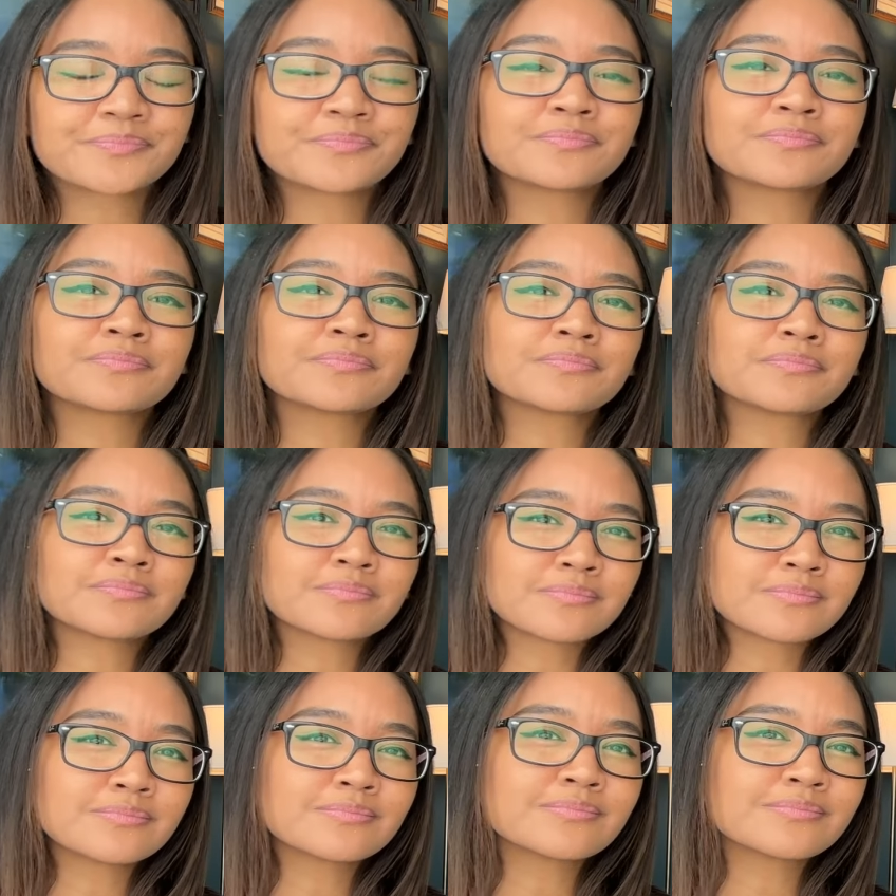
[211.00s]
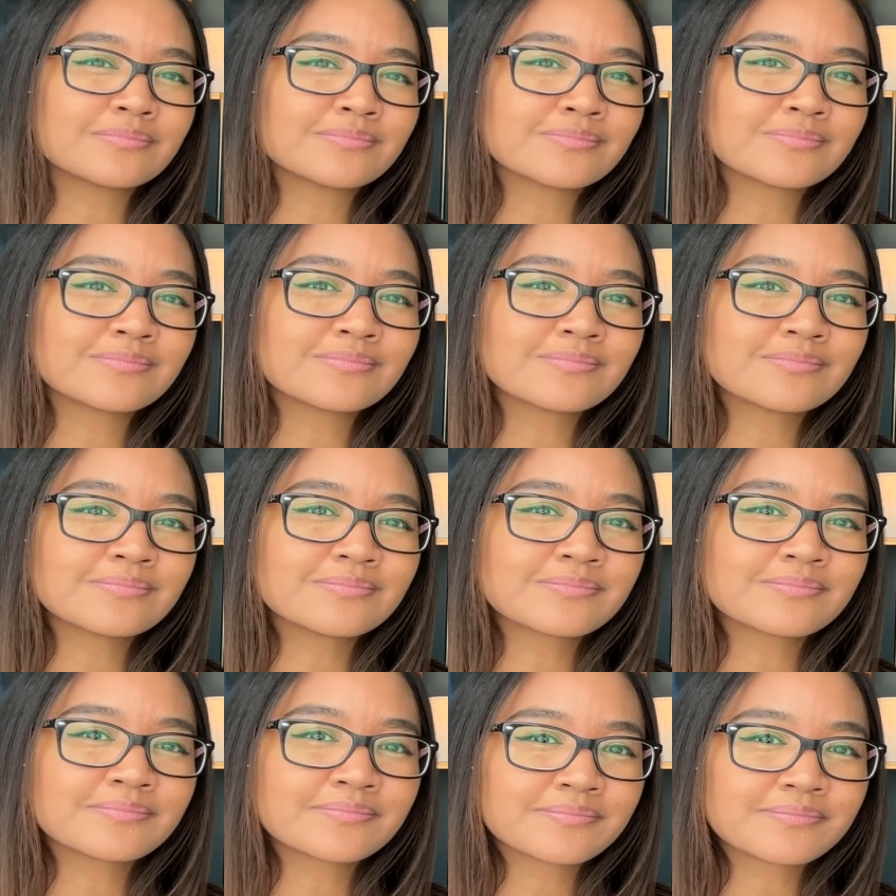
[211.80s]

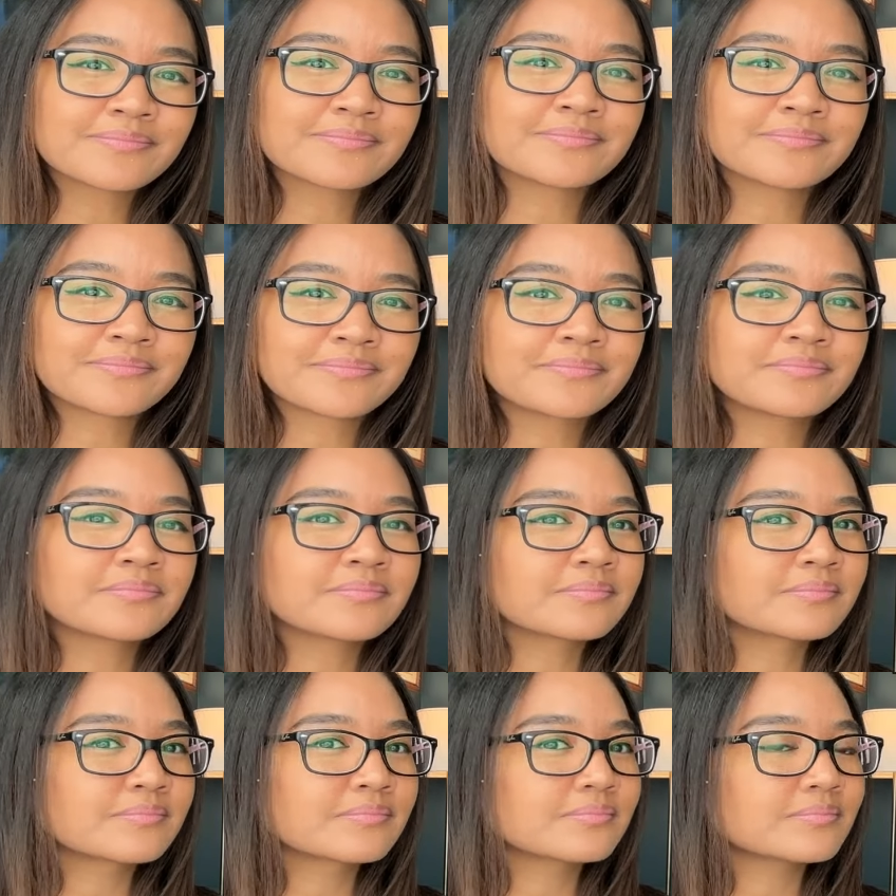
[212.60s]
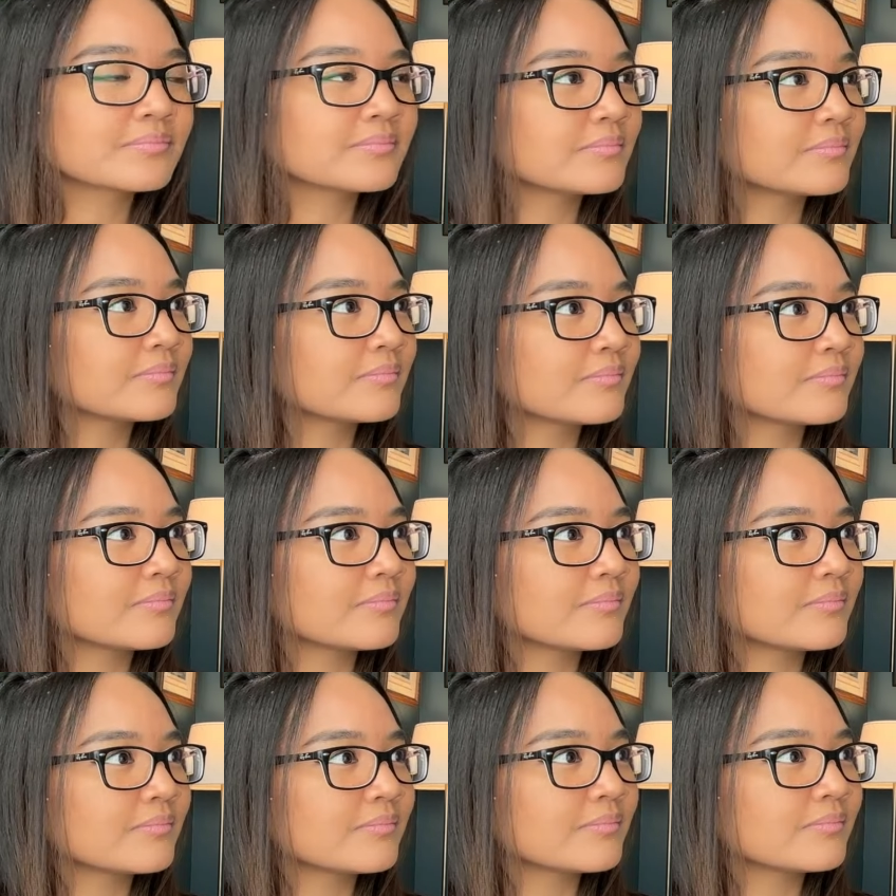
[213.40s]

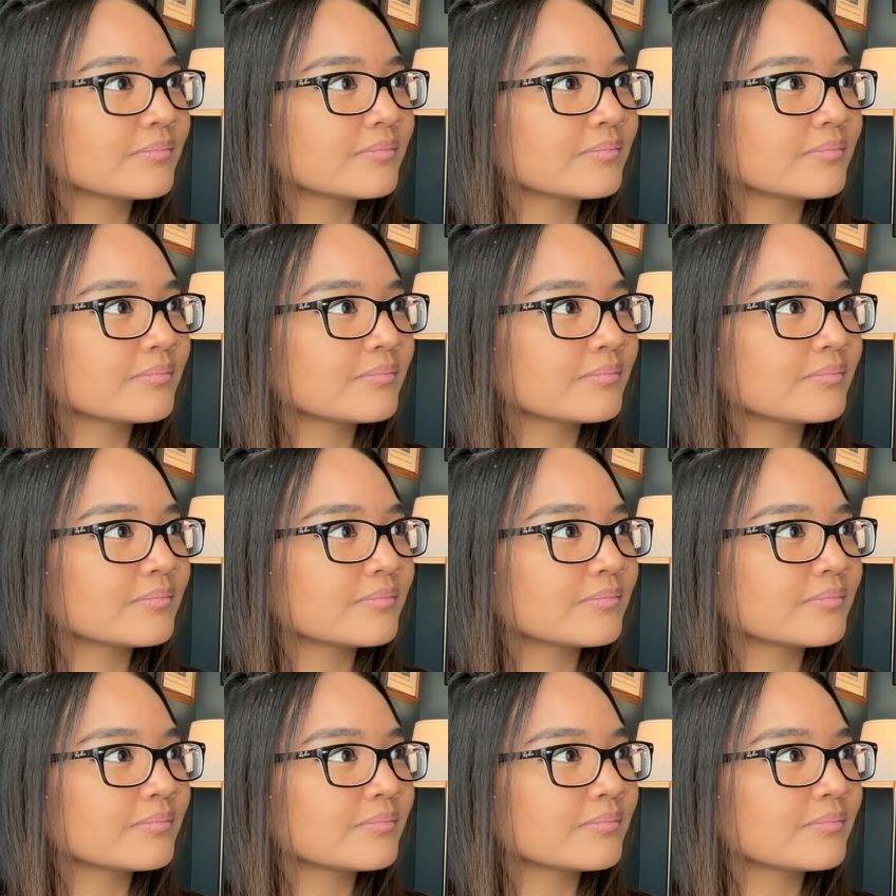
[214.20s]
(silent)